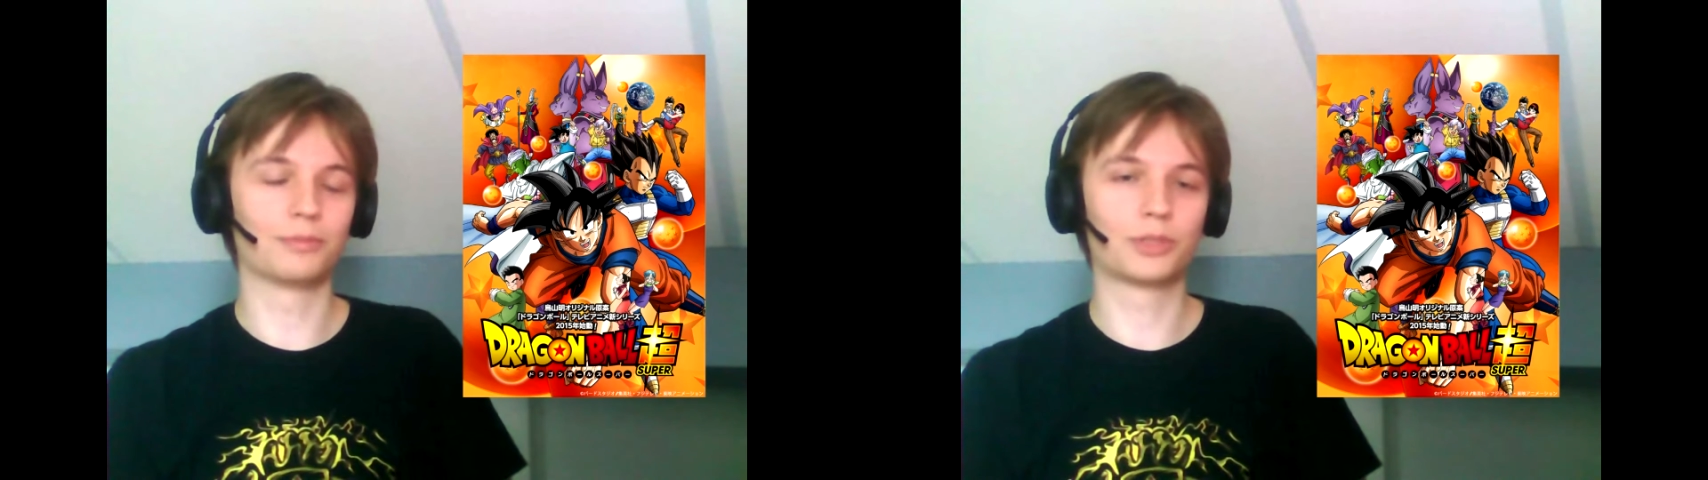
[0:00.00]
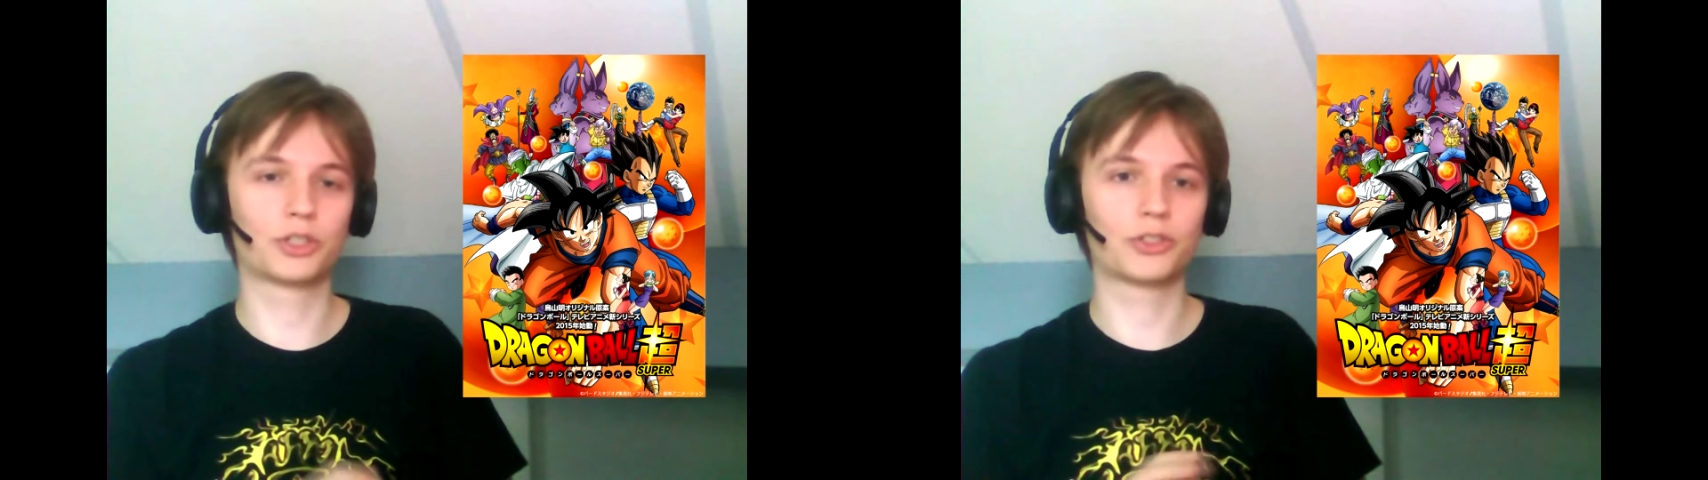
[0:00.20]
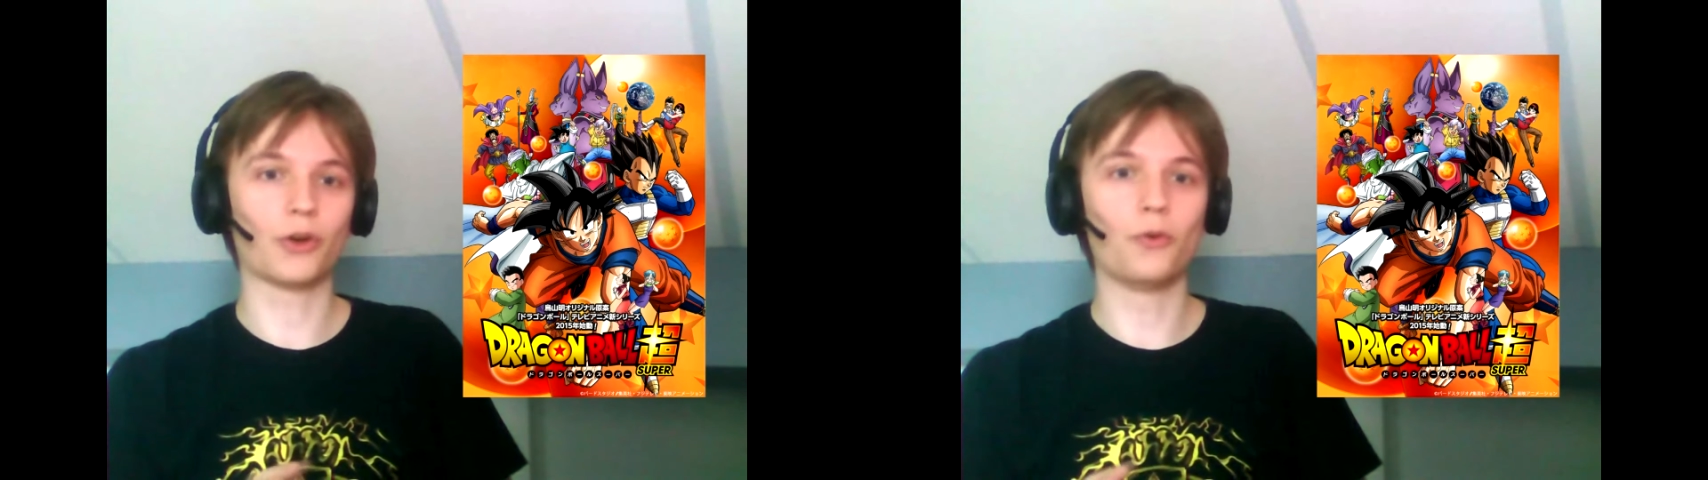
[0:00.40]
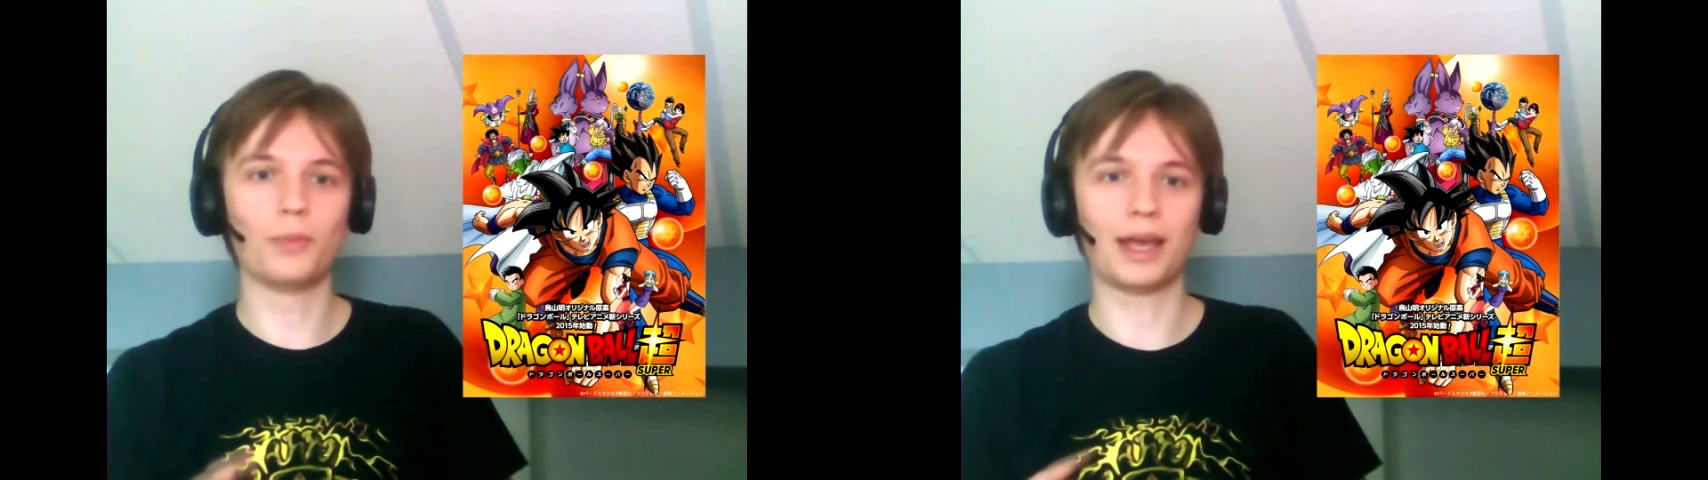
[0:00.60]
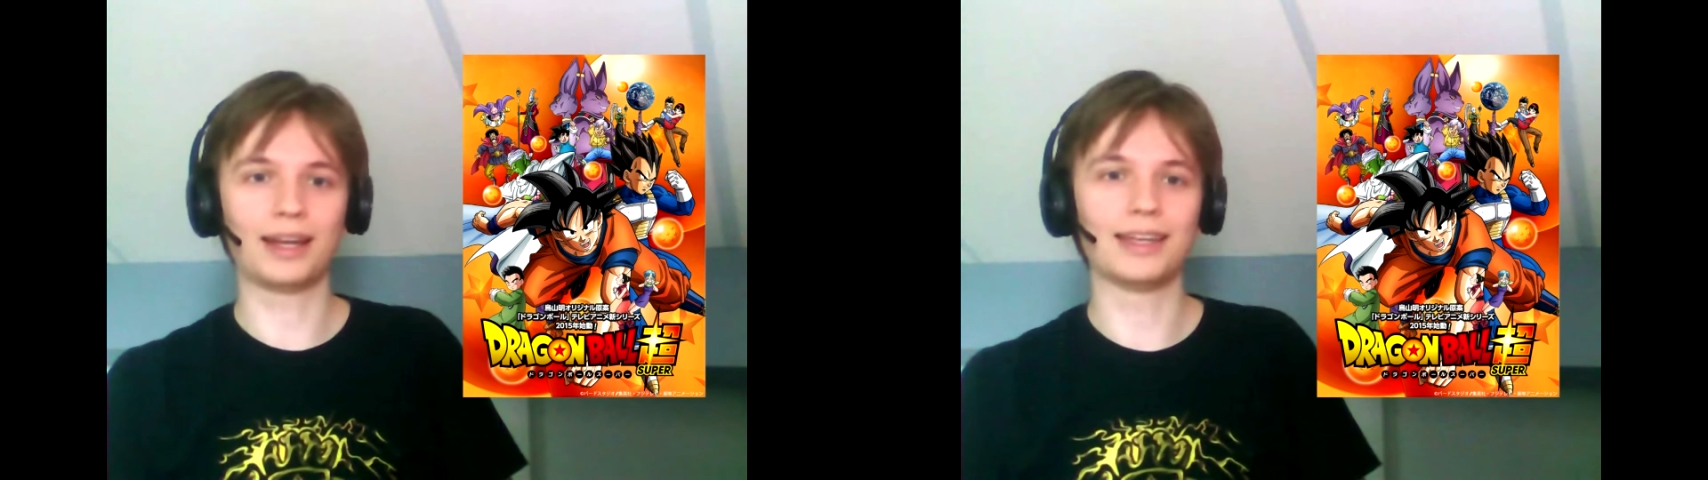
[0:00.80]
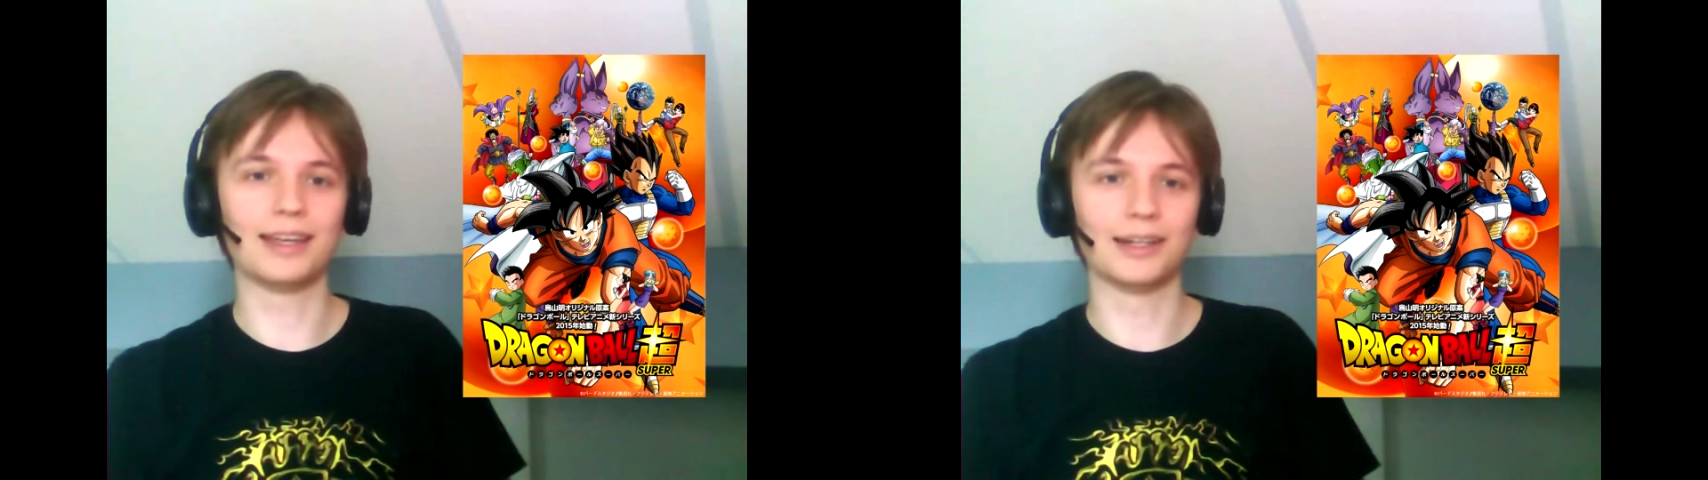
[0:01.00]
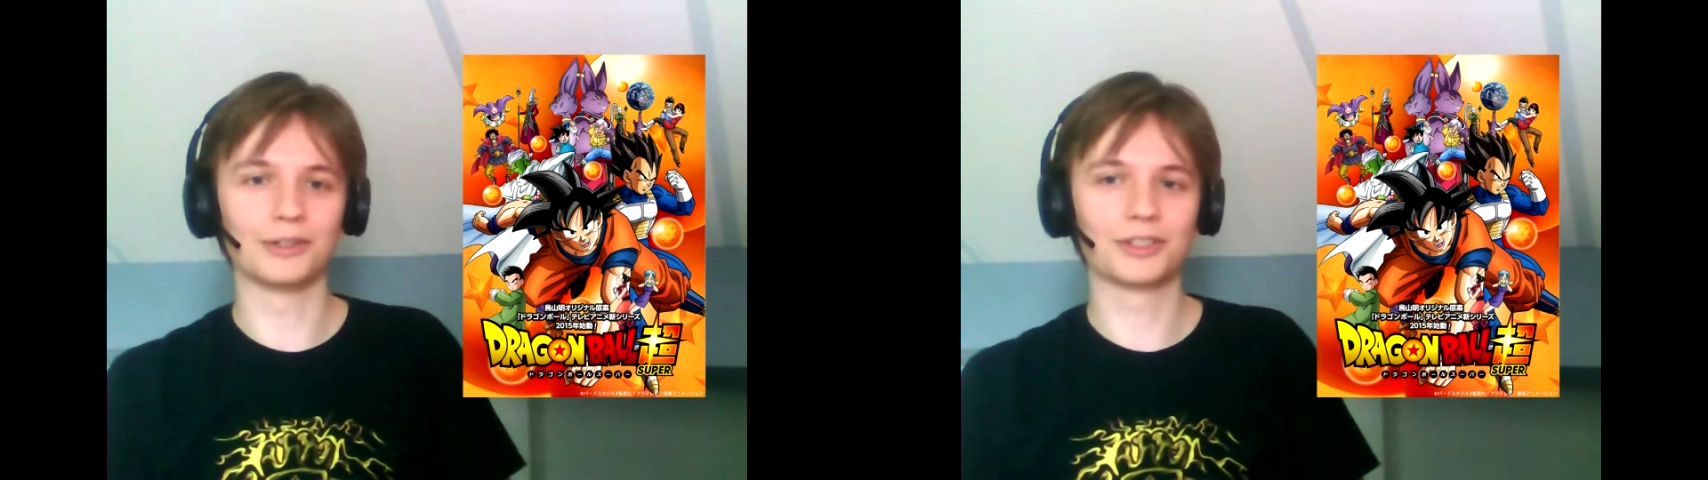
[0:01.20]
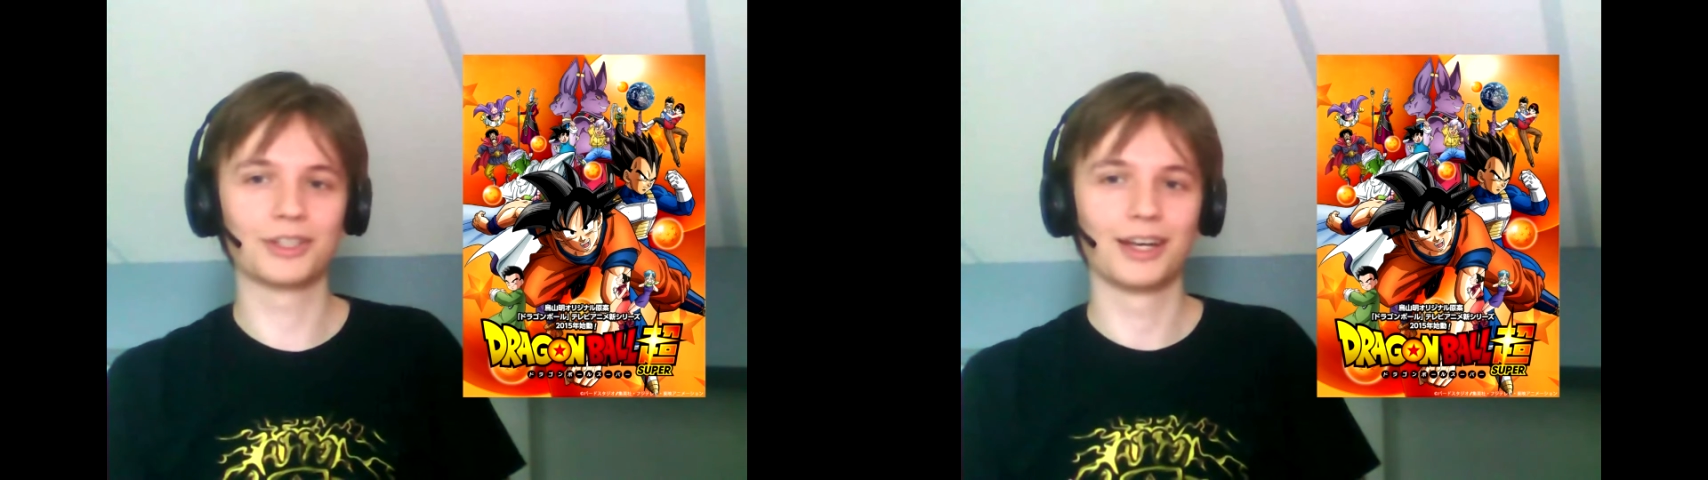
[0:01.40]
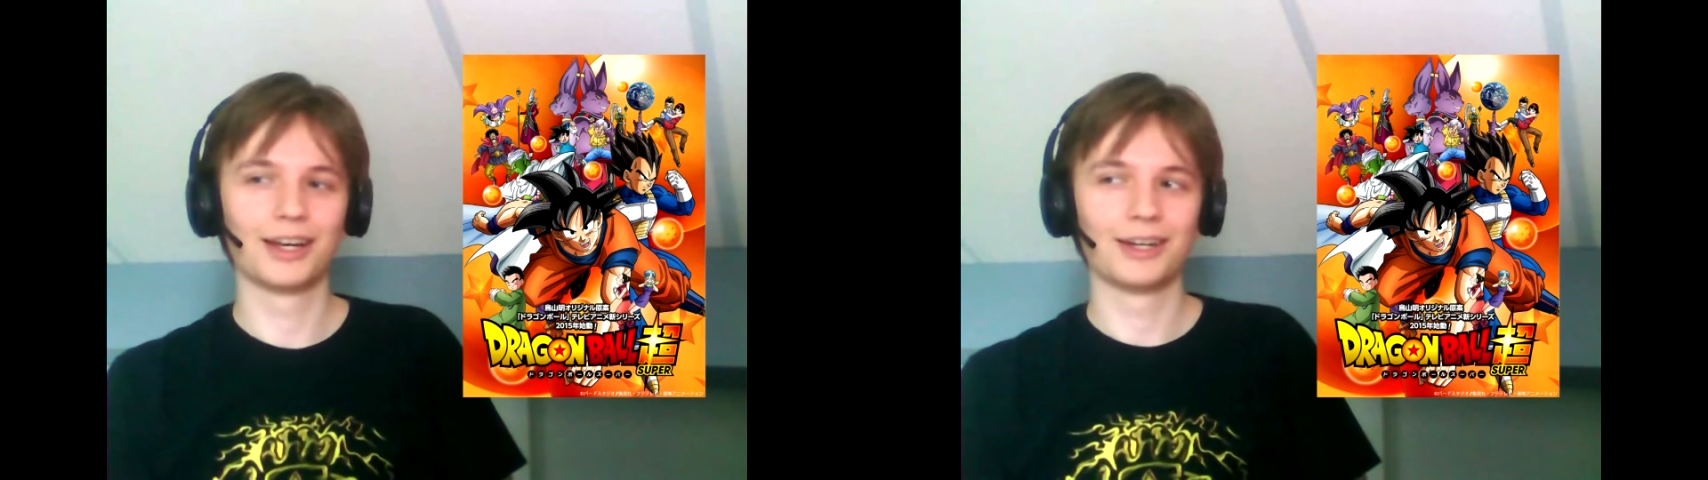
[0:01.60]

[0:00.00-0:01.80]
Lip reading: so many years.